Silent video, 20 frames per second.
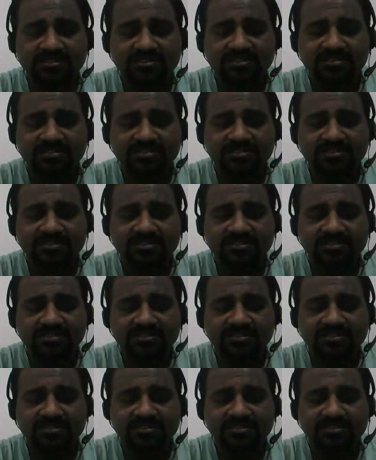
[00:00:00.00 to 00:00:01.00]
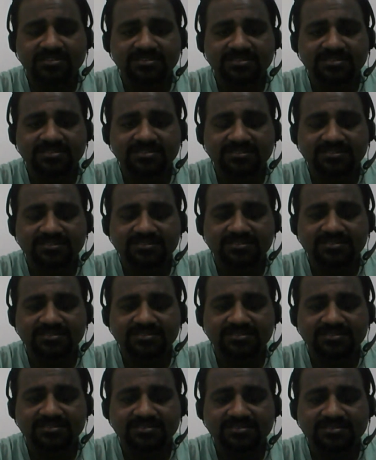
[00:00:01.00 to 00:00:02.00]

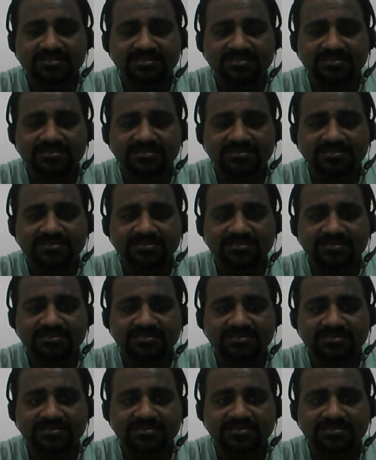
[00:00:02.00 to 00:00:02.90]
Nothing is said.